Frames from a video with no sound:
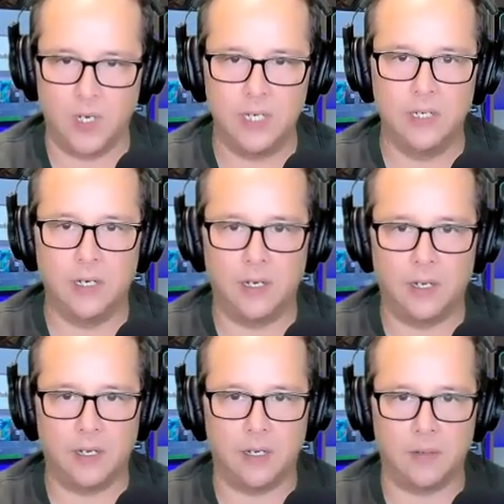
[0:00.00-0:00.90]
one
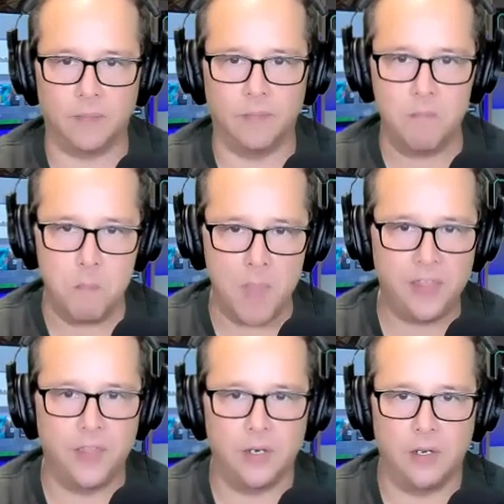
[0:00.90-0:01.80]

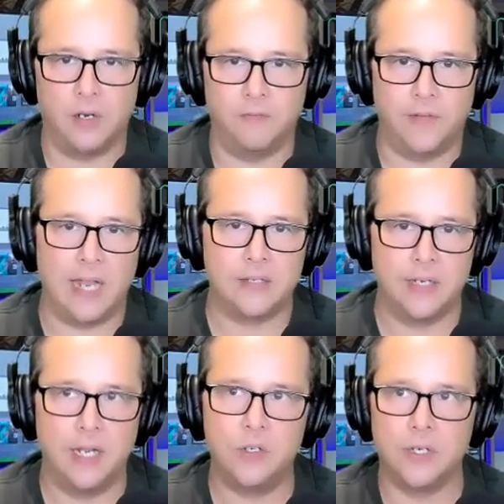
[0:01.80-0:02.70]
method of
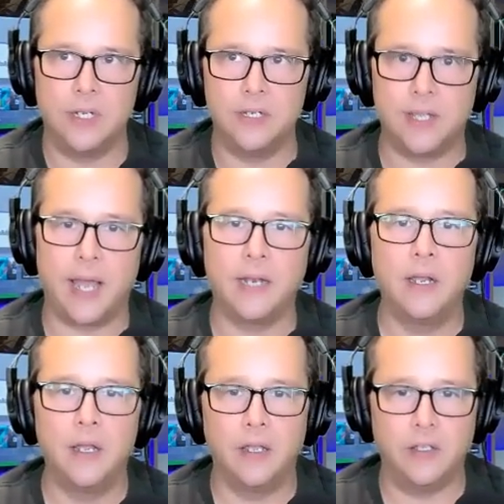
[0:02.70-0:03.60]
vaccination is that
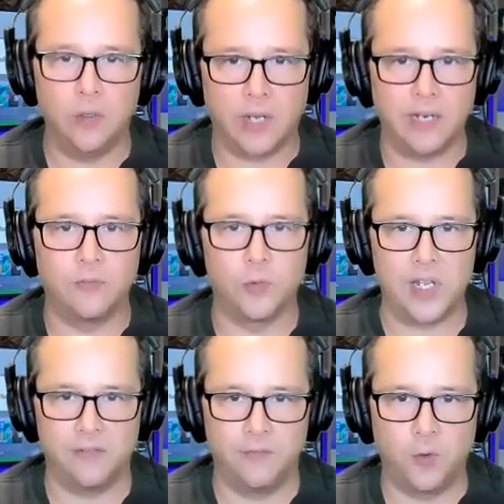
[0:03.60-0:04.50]
you kind of
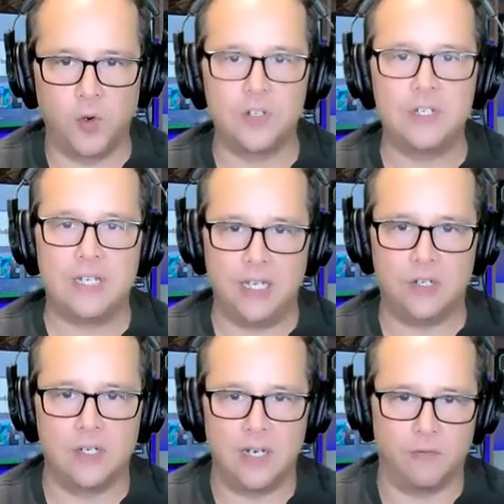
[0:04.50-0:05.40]
reinforce
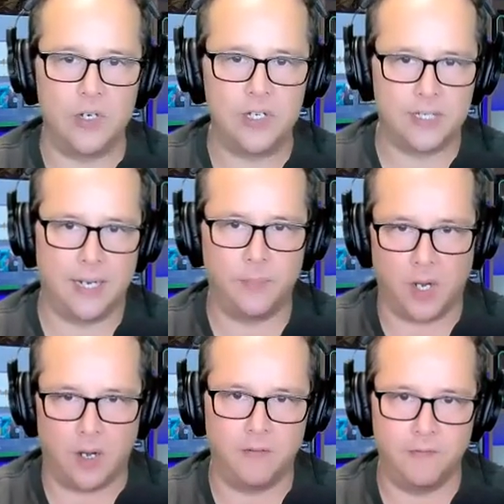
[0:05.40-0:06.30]
each and every step
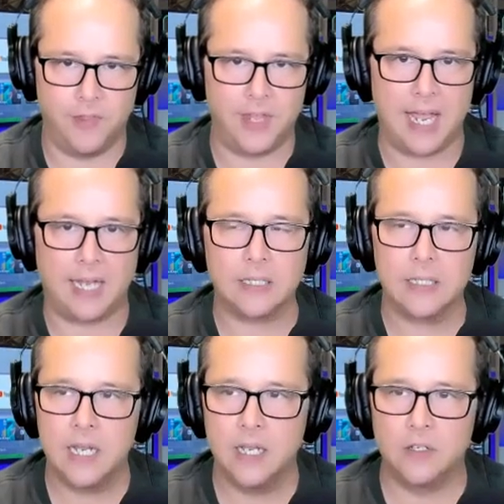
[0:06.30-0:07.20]
of that.
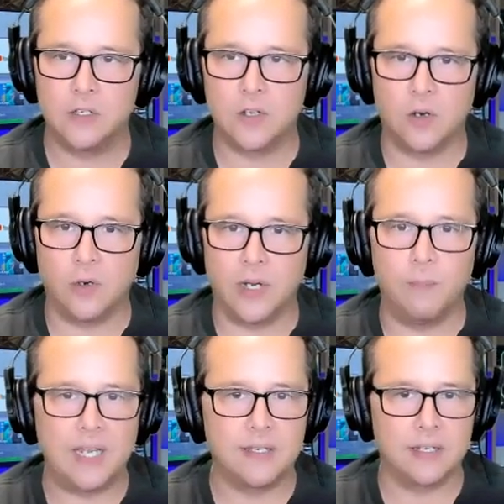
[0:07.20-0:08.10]
So
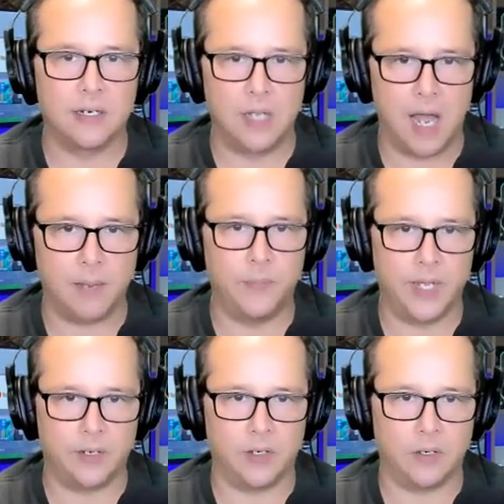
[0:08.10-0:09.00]
it makes it a lot
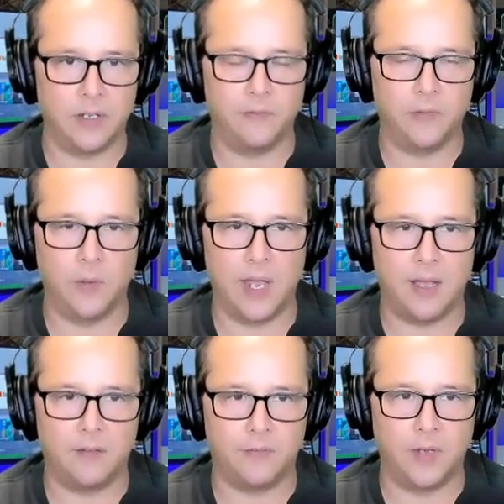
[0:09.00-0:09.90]
better if you
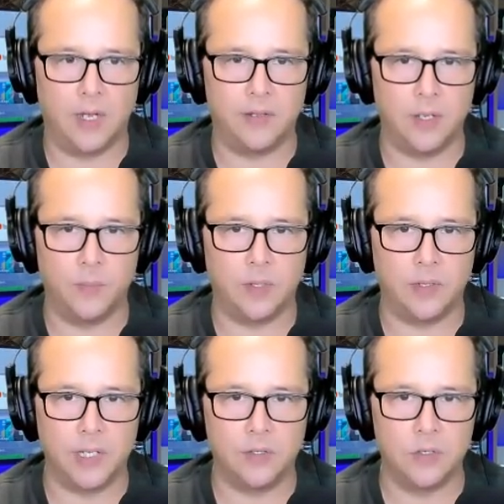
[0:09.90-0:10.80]
have the
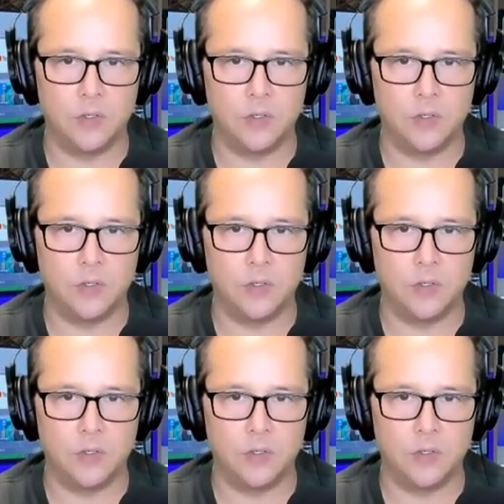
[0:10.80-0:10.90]
ability to